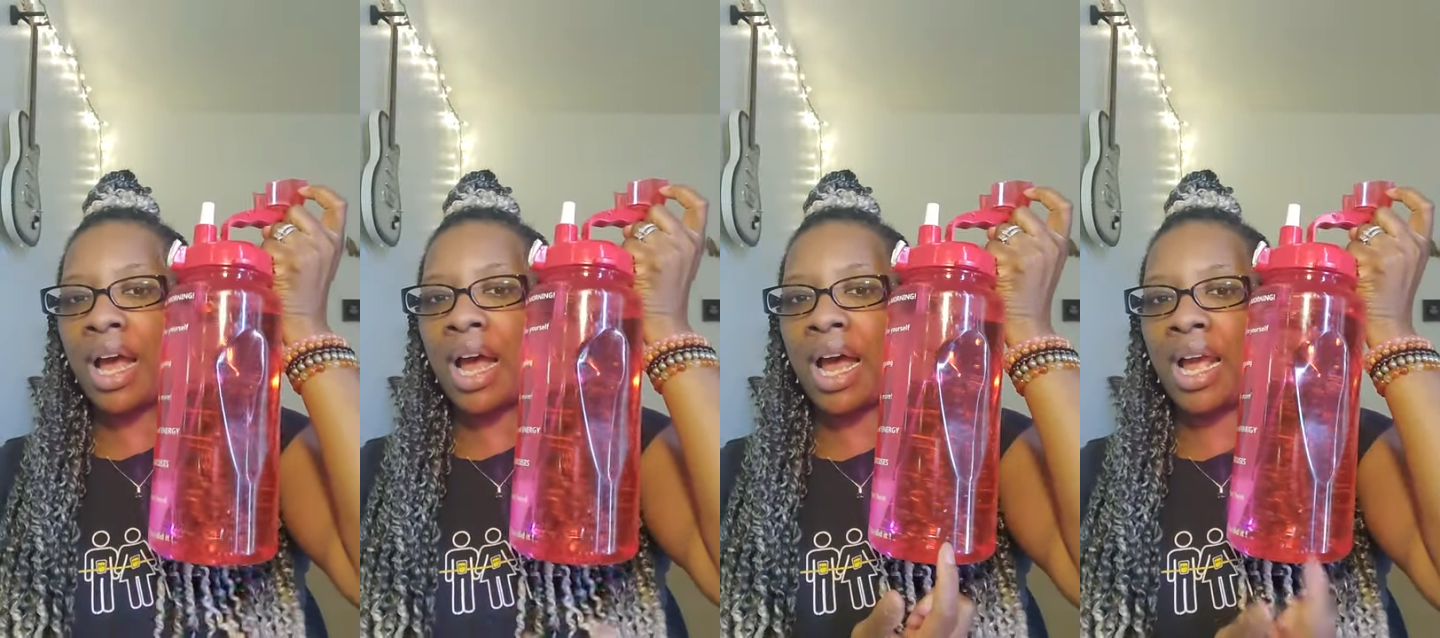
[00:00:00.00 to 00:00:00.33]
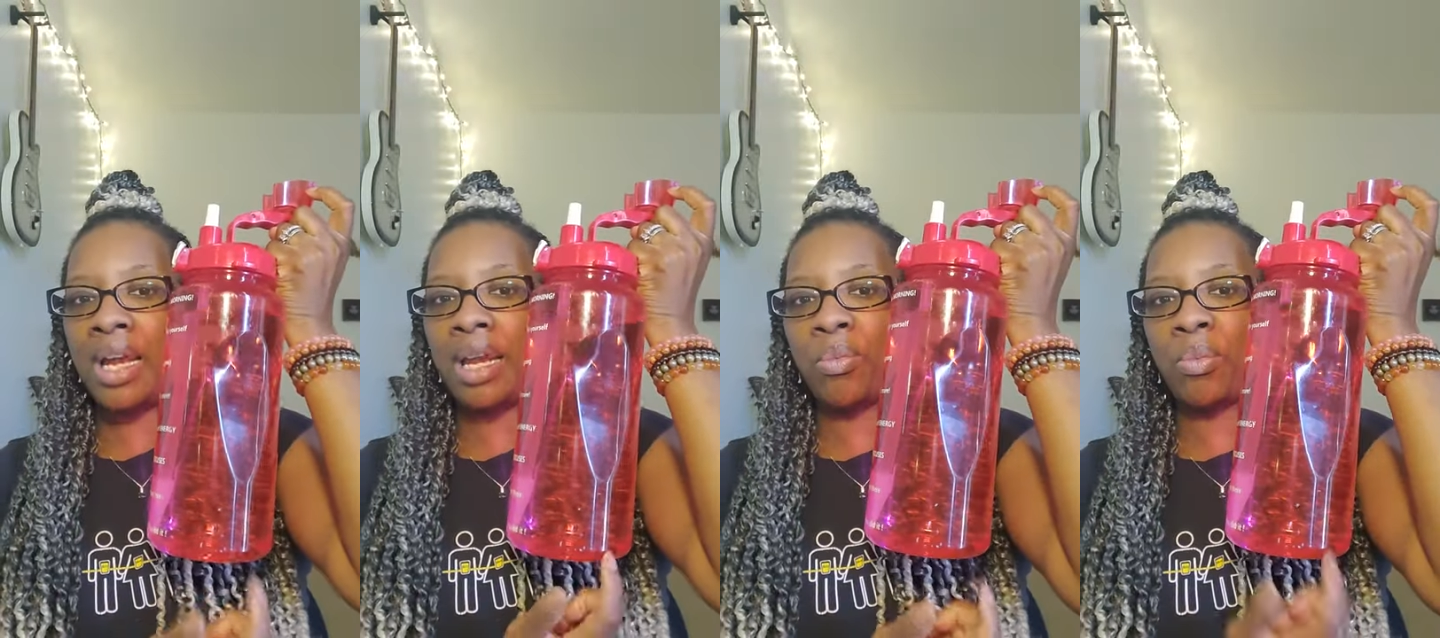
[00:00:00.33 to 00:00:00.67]
I
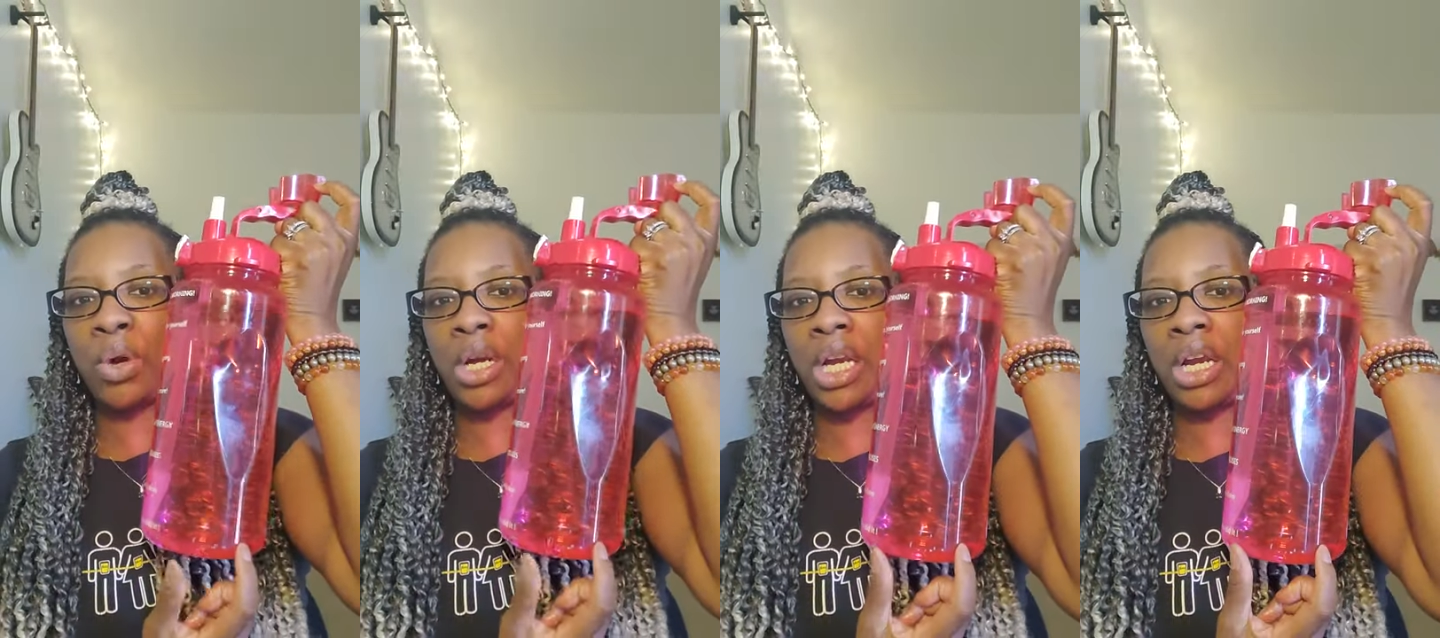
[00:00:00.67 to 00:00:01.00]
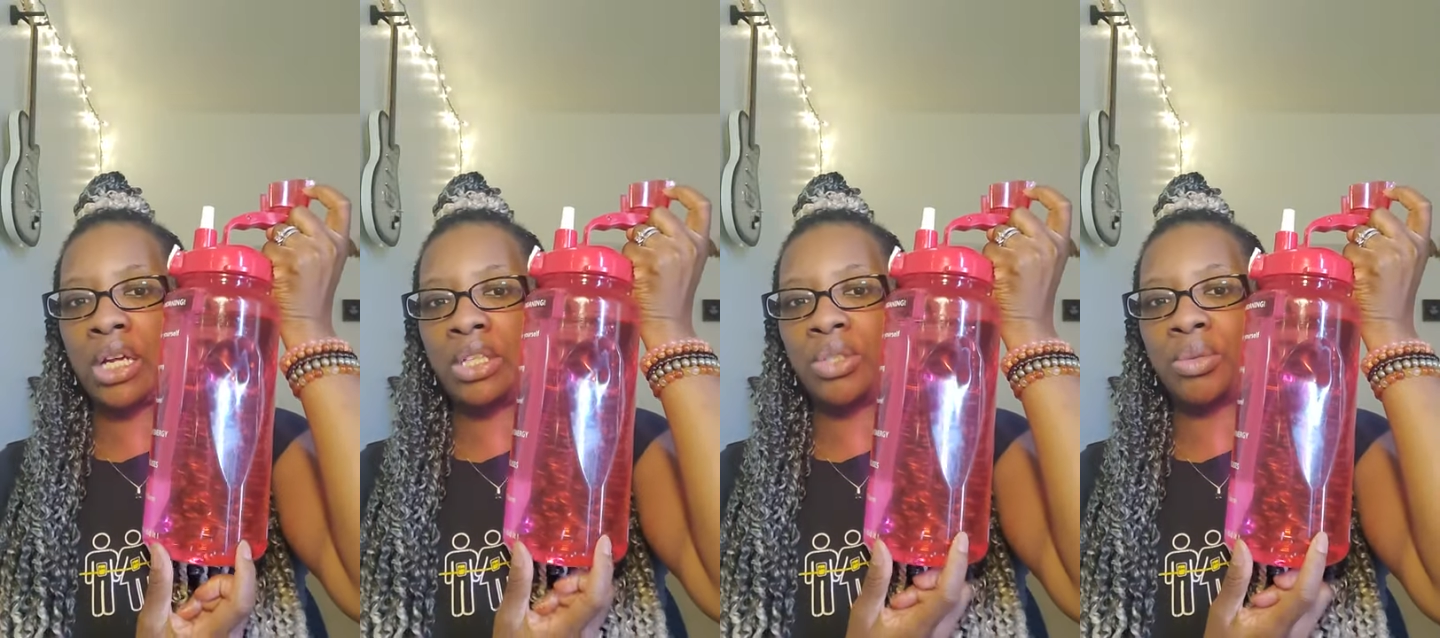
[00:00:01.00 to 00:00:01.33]
am working
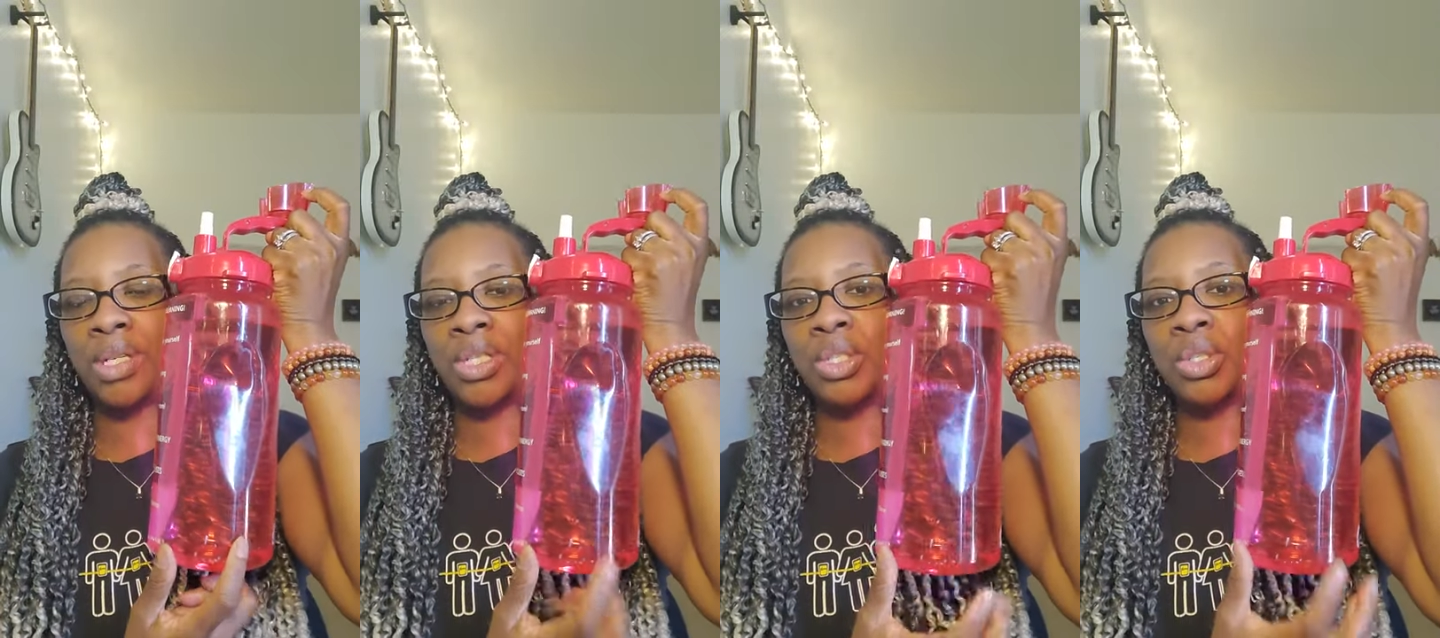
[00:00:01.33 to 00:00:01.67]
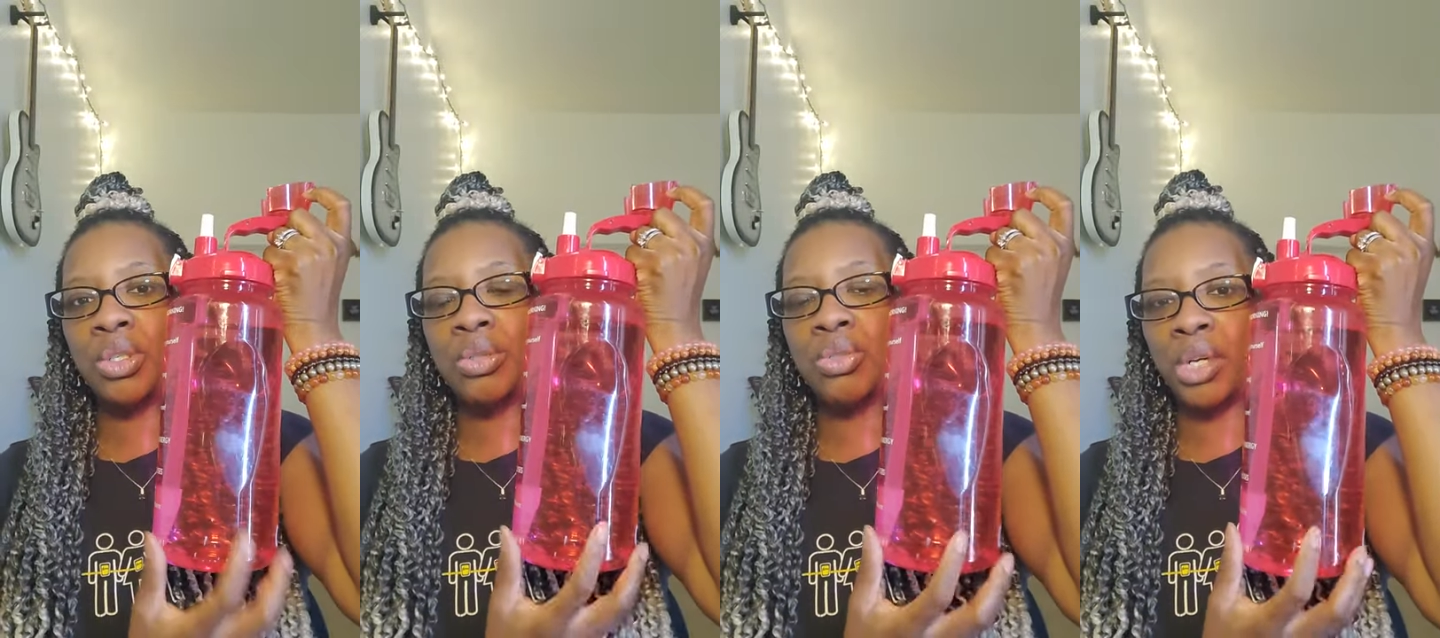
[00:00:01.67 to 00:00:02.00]
on doing
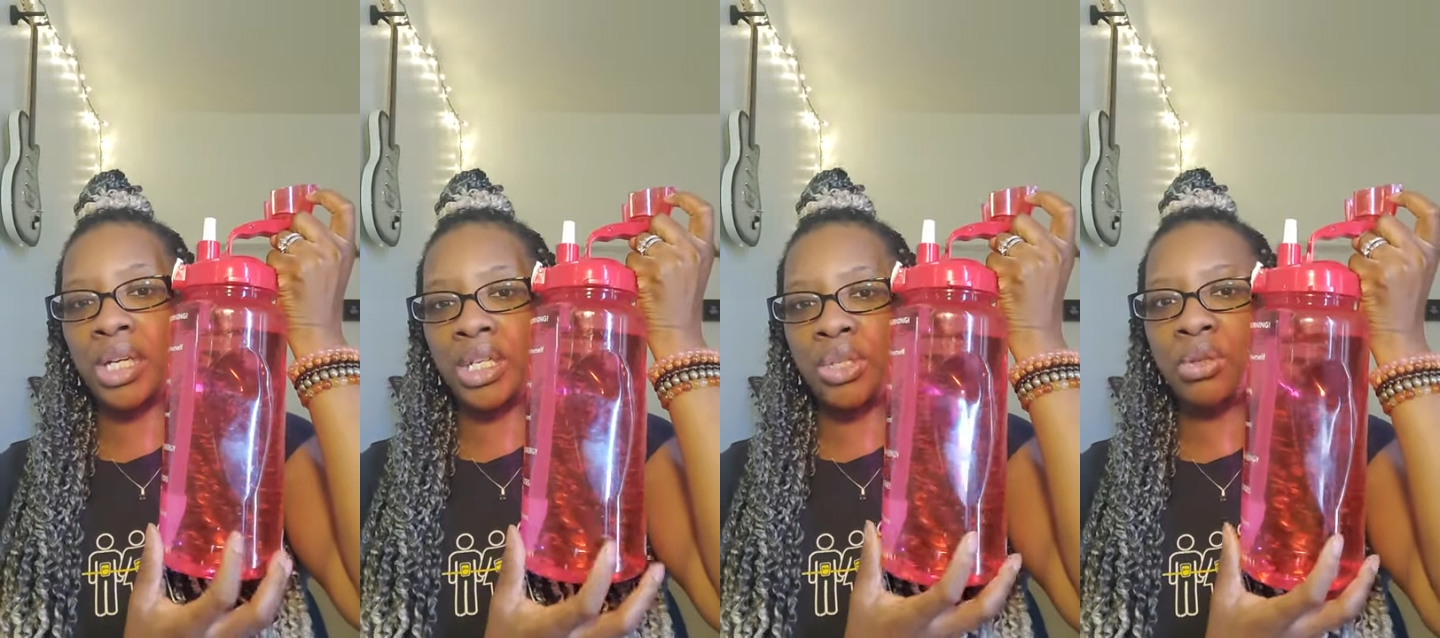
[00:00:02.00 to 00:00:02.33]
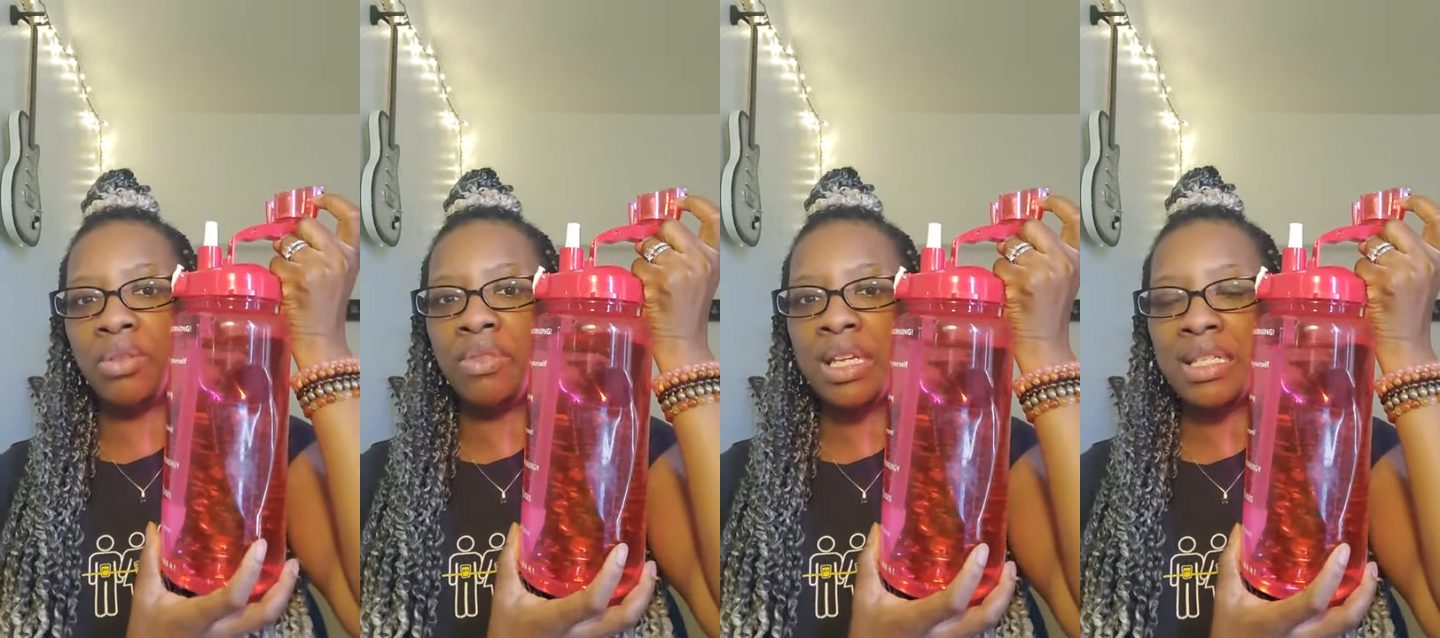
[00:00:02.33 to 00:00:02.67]
drinking two
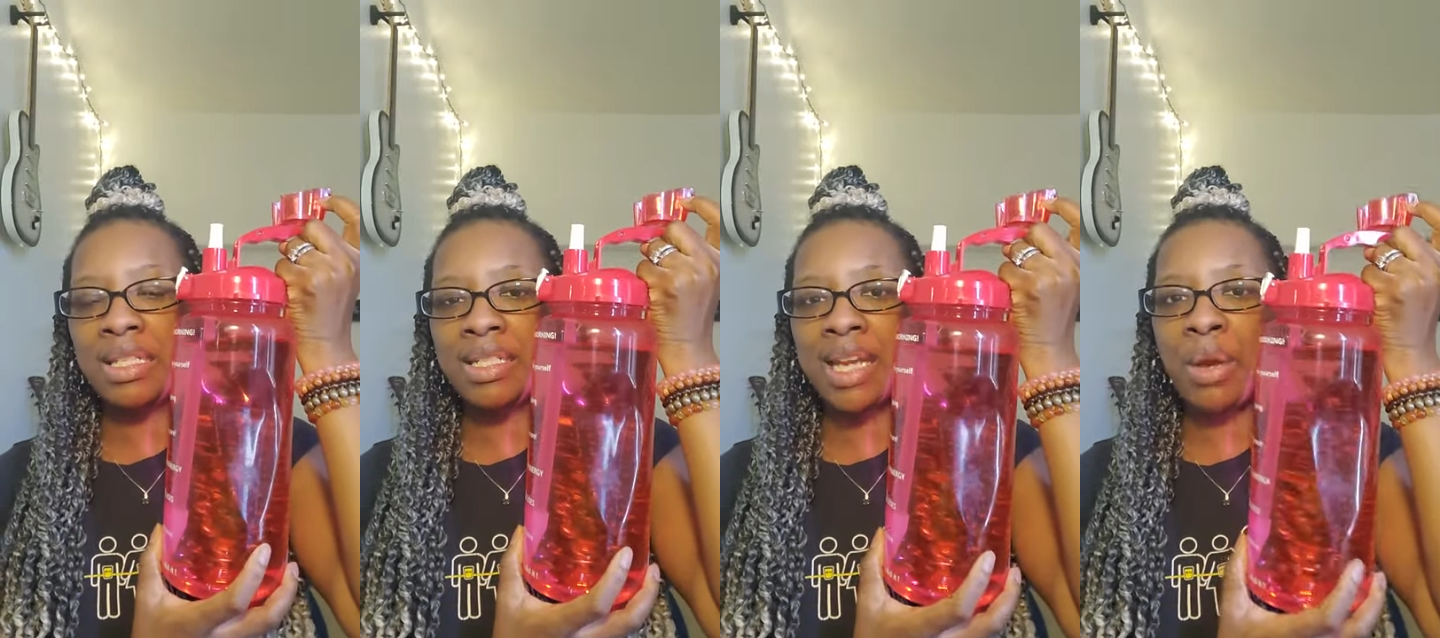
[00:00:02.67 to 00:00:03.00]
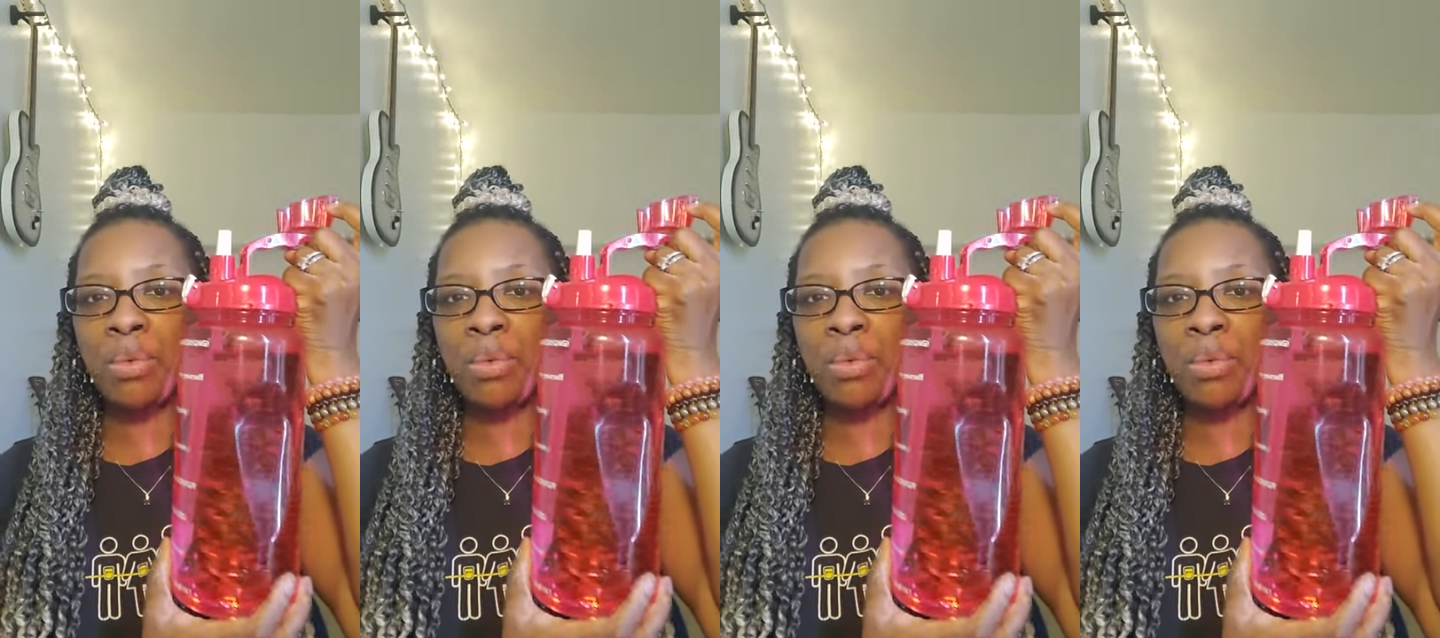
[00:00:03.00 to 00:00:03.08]
of these a day,